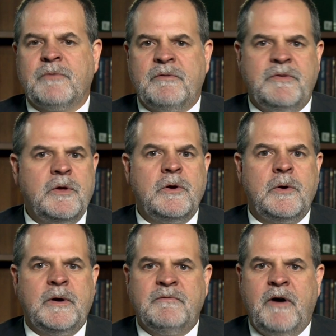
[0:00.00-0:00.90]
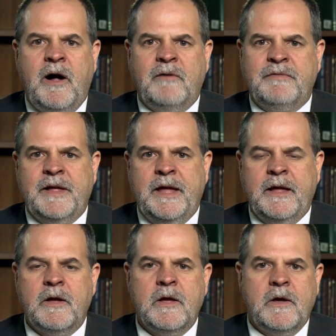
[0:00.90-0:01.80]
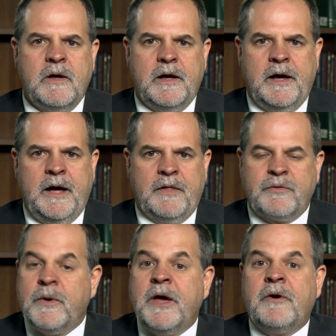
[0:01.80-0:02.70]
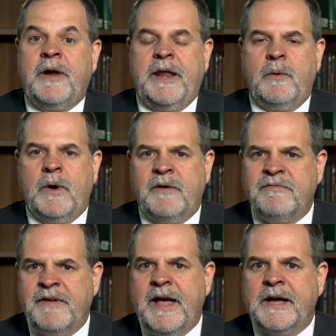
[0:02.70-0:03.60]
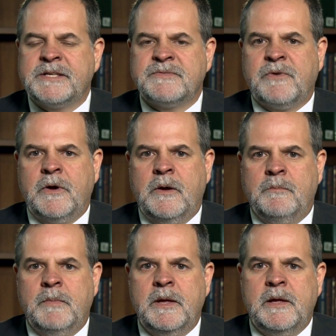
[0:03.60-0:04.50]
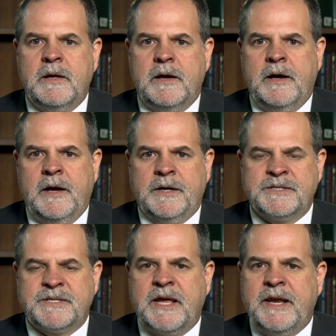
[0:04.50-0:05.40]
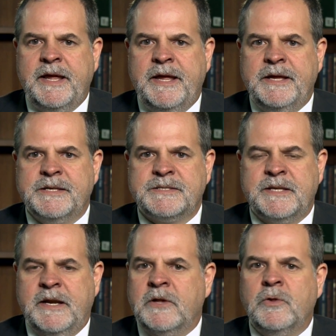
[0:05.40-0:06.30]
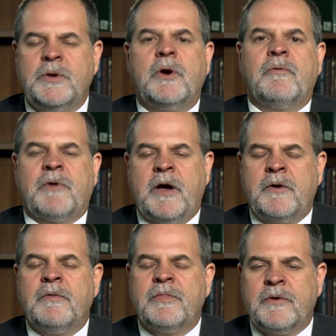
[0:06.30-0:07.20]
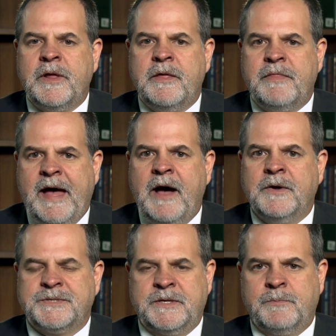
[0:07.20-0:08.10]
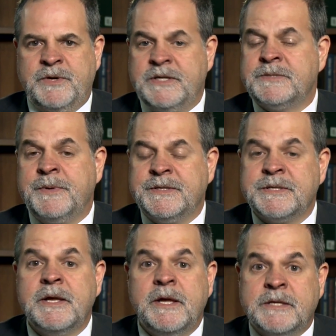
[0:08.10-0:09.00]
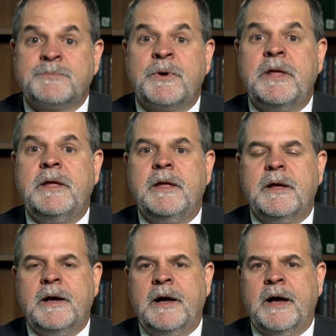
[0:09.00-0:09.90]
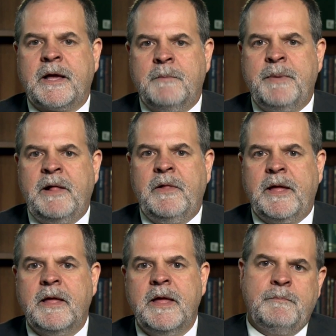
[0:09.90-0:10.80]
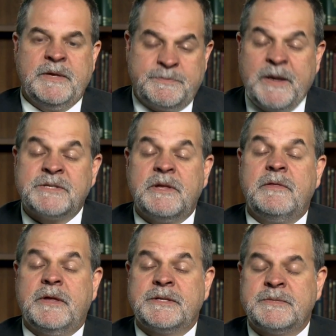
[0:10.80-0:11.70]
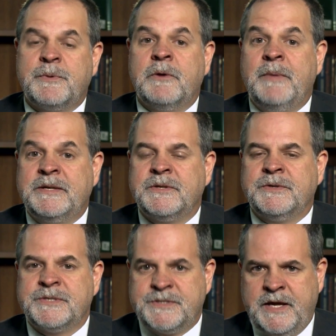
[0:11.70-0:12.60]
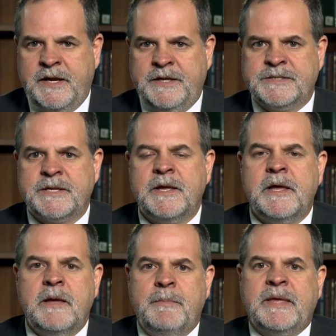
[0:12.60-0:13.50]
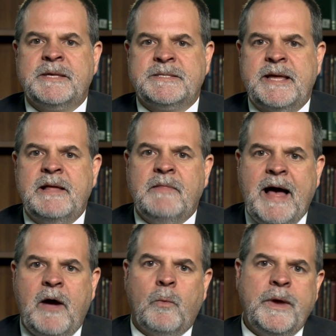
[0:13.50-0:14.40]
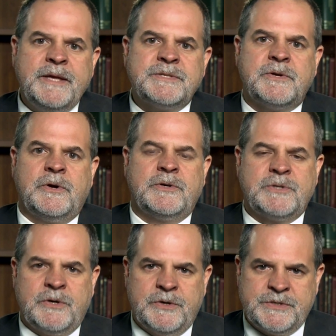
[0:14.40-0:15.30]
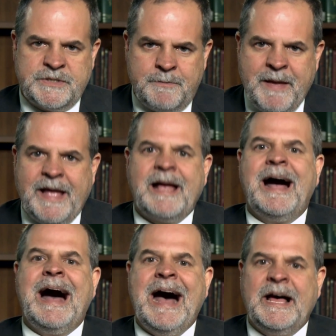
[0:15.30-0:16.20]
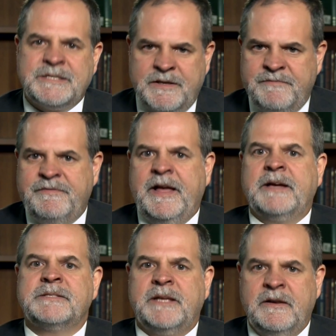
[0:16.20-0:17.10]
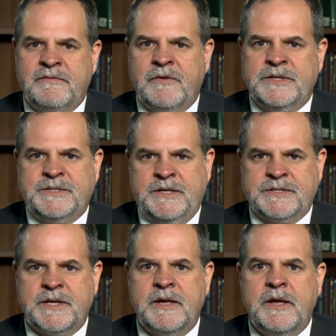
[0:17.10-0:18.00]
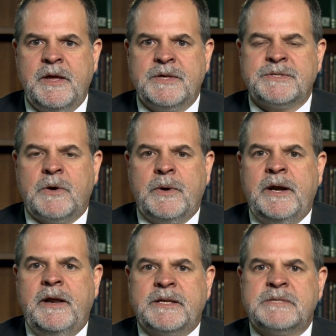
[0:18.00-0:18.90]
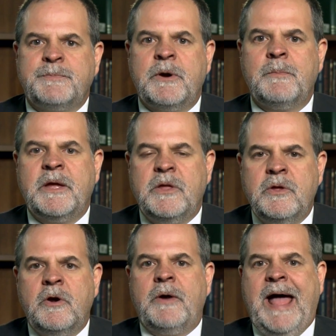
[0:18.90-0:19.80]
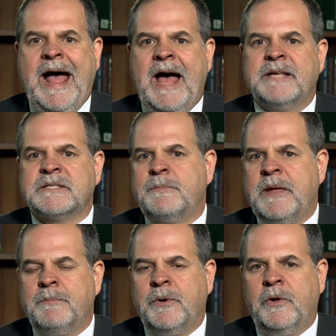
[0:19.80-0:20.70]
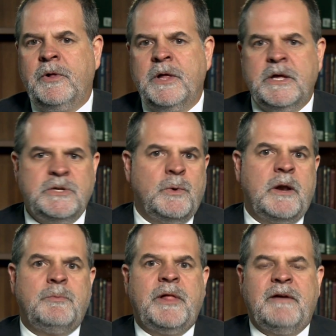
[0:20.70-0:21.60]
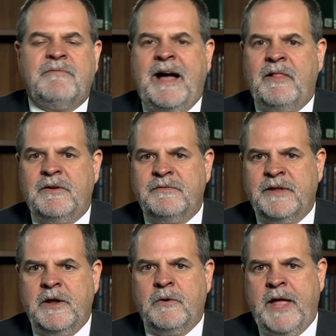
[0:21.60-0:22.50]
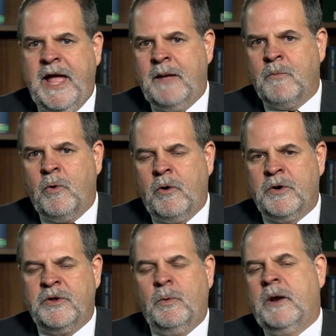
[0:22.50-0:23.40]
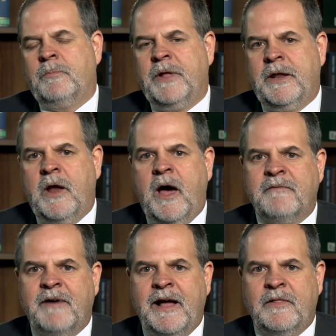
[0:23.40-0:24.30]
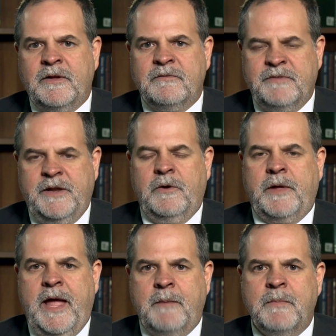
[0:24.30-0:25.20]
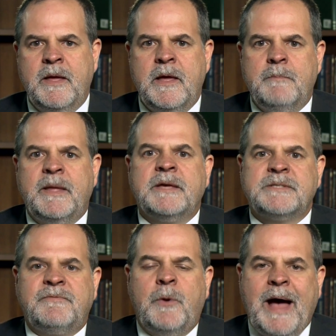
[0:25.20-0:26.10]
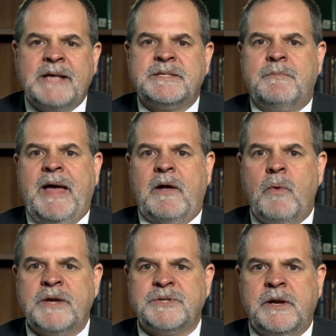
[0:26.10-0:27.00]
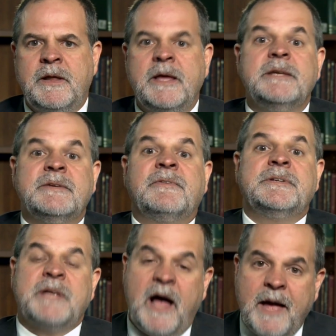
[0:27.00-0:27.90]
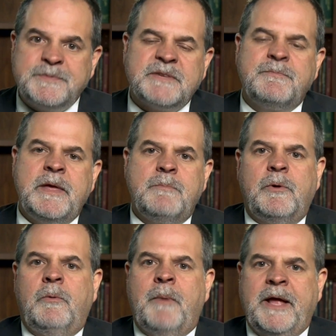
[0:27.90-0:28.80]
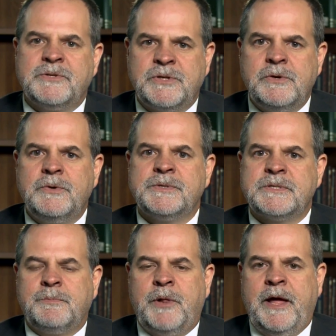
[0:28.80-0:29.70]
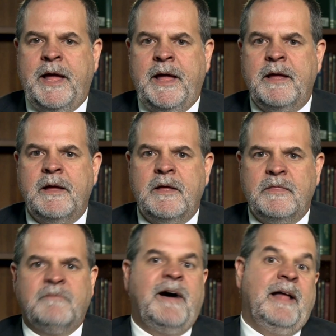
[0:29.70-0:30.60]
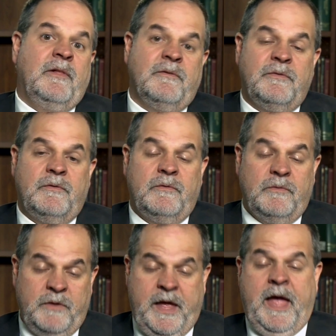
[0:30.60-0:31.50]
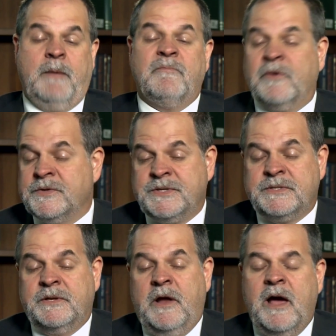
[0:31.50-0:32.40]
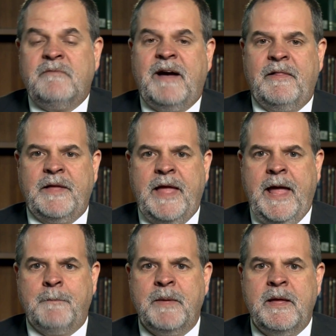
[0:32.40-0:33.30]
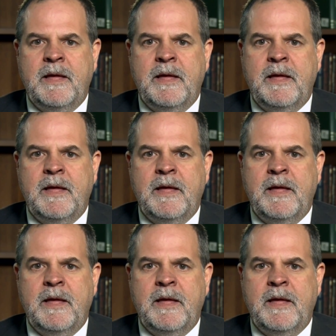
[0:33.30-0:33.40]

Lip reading: review involving 381 effects from studies that included over 130,000 participants is pretty compelling, especially the experimental studies, because they allow researchers to make cause-effect inferences. So in an experiment, you don't ask people, do you want to play a violent video game or do you want to play a non-violent video game? Because if you ask them that question, different types of people might choose to play the violent game versus the non-violent game.